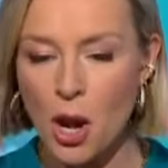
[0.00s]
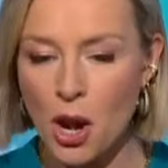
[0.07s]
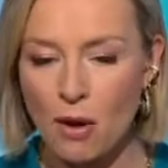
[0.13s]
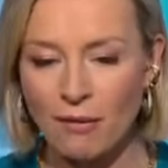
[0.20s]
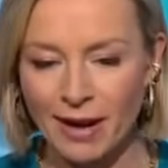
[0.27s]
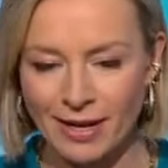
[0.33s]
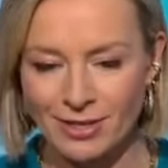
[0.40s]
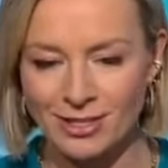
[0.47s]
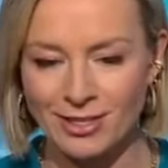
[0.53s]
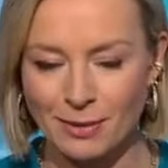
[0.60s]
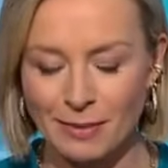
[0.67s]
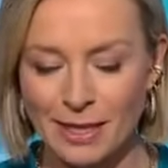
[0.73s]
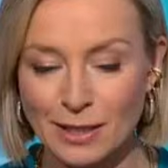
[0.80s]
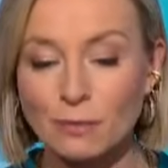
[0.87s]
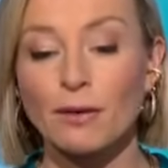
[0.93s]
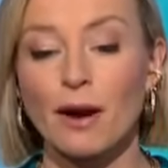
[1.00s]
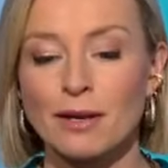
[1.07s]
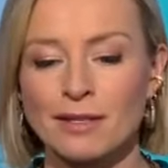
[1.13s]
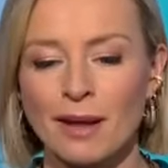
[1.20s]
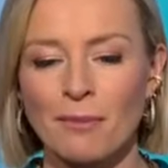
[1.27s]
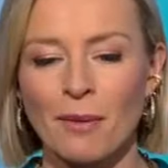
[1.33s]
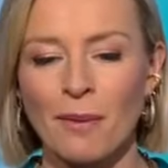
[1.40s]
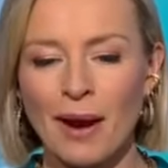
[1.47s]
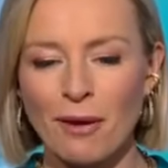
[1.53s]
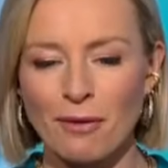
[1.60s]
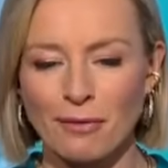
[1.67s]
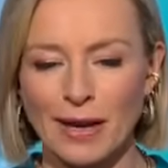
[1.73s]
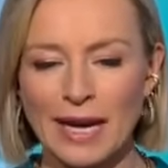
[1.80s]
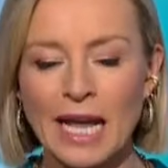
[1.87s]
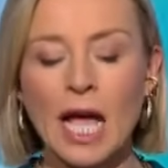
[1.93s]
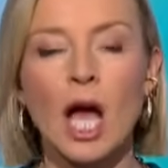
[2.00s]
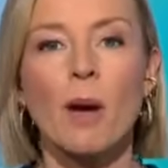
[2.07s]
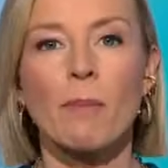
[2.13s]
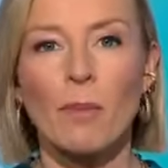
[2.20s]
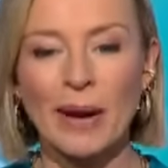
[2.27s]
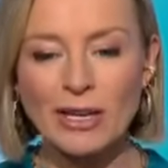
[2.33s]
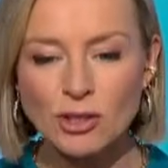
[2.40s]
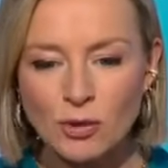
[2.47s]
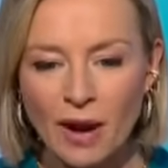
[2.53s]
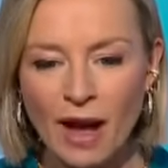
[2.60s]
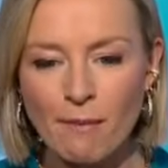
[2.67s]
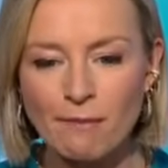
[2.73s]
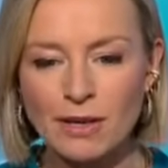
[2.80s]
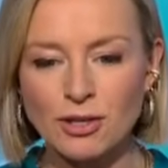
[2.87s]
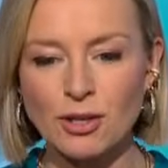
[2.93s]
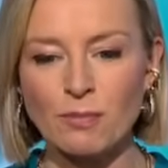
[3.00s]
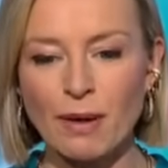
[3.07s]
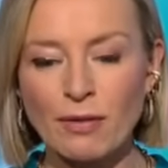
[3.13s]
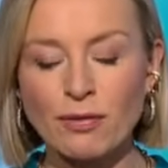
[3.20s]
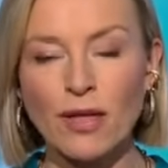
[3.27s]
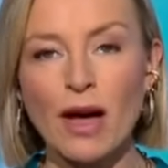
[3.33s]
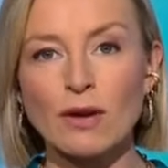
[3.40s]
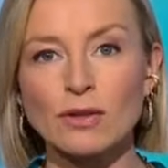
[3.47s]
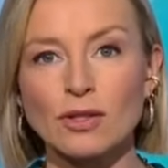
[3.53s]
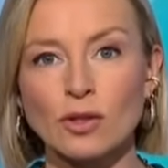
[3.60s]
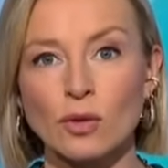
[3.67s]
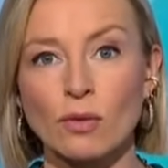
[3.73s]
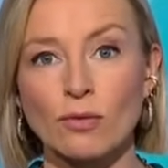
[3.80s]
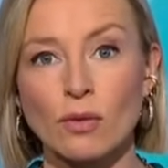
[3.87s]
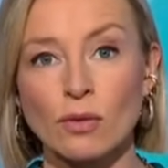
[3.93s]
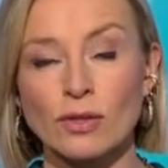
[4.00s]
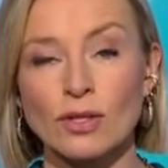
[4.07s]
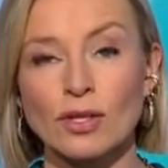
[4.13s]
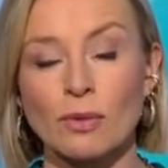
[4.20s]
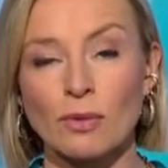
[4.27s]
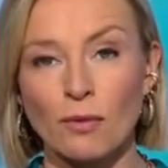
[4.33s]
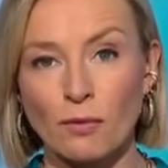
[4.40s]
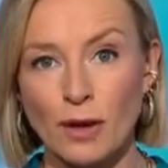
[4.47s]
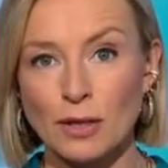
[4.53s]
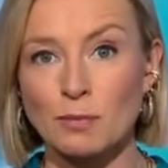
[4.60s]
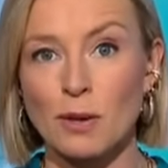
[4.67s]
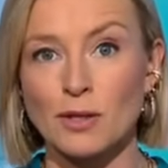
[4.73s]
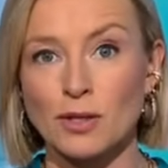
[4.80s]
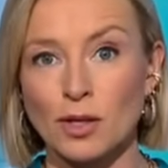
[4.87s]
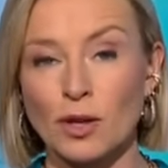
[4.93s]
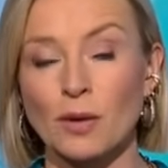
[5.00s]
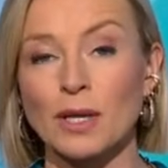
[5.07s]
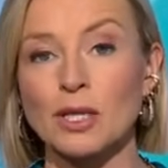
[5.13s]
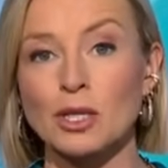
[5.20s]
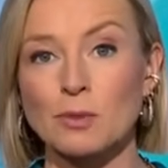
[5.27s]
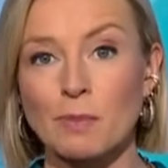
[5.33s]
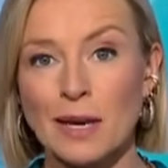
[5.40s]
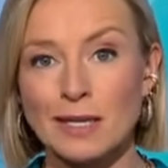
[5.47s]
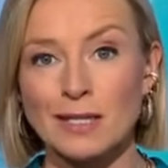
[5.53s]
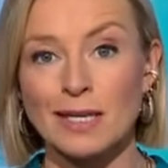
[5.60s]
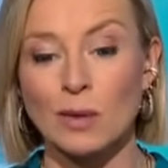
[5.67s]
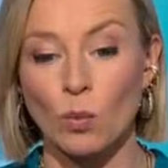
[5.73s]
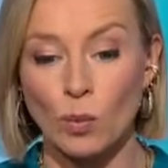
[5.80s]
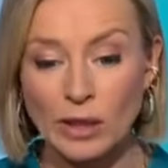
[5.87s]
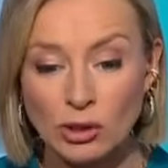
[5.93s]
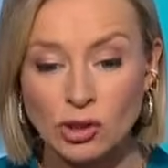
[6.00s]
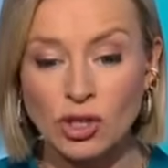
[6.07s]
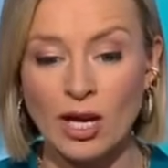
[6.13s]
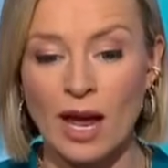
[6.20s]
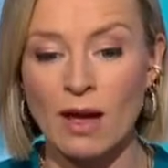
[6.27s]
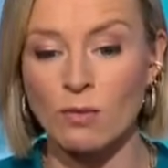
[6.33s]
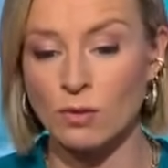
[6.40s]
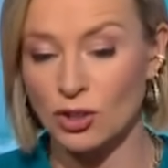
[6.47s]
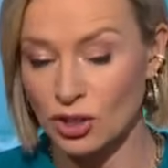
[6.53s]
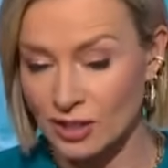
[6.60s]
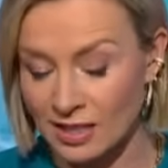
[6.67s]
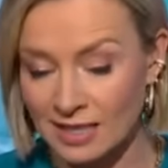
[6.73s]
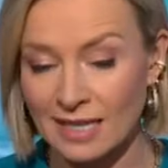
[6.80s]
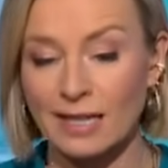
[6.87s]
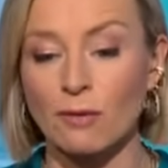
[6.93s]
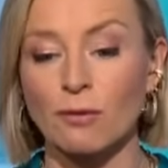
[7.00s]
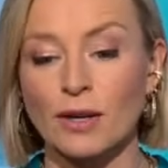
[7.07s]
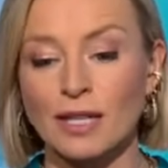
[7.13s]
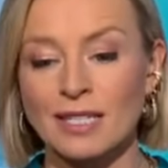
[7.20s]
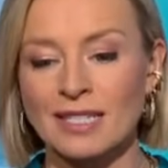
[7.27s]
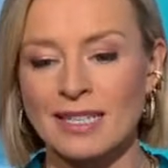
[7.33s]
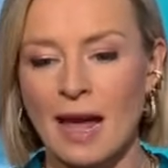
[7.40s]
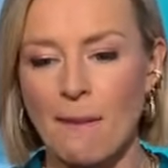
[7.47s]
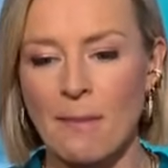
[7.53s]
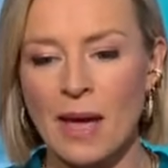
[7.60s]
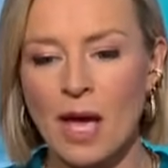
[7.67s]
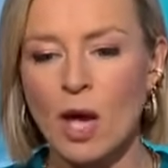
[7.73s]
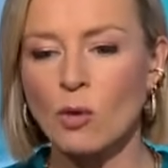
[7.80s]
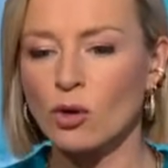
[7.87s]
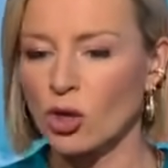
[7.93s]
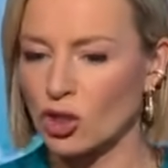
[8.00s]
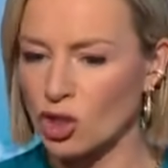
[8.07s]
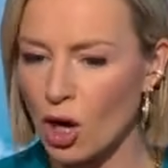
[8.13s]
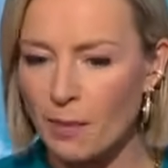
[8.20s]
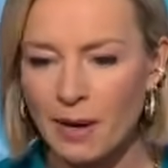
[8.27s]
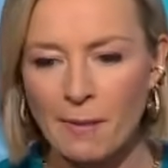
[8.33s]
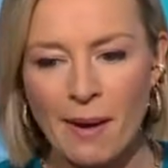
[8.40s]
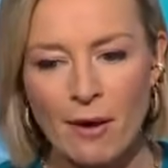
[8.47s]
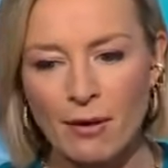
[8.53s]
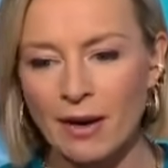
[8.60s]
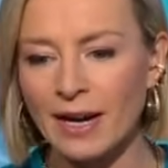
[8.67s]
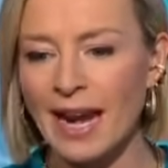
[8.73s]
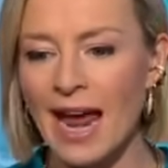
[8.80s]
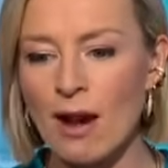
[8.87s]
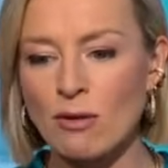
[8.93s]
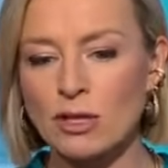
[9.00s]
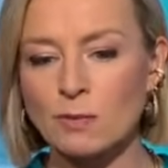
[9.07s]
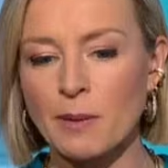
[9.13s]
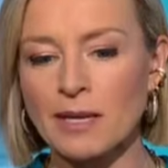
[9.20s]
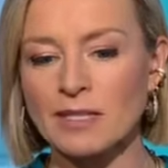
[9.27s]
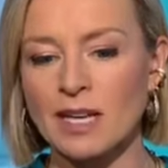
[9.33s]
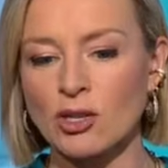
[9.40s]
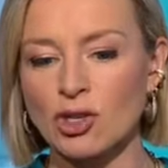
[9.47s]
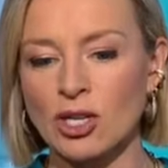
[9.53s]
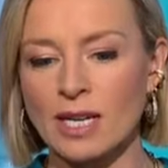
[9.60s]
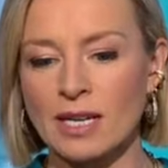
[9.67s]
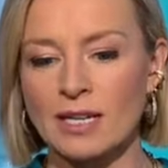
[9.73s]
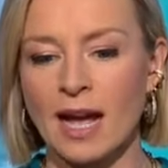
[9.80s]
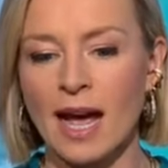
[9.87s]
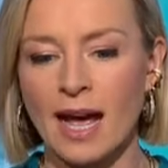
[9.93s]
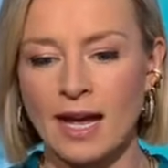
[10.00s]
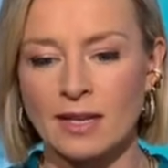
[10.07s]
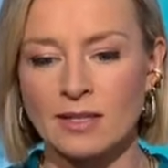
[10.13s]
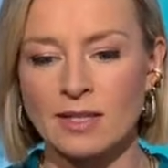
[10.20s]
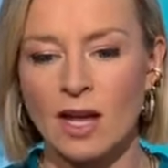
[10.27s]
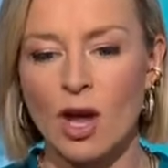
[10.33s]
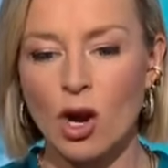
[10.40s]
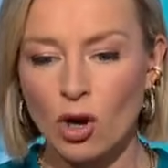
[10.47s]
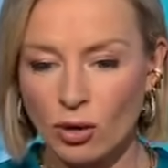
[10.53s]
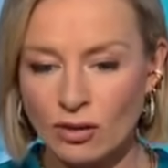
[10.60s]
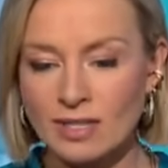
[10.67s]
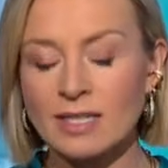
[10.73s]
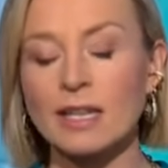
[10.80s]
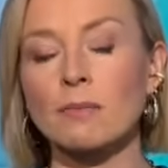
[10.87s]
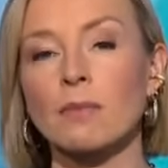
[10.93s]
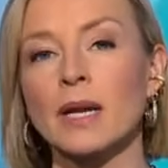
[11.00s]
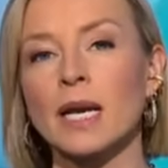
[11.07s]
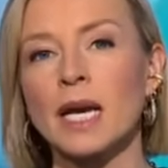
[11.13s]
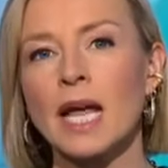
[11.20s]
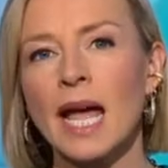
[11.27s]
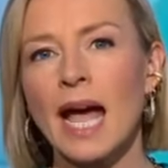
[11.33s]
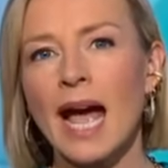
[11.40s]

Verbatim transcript: No relation to me as far as I'm aware of it. But we do have Michi Benthaus, who of course is going to be the first person going into space in wheelchair, which is a significant step. We've got German American aerospace engineer Hans Koenigsmann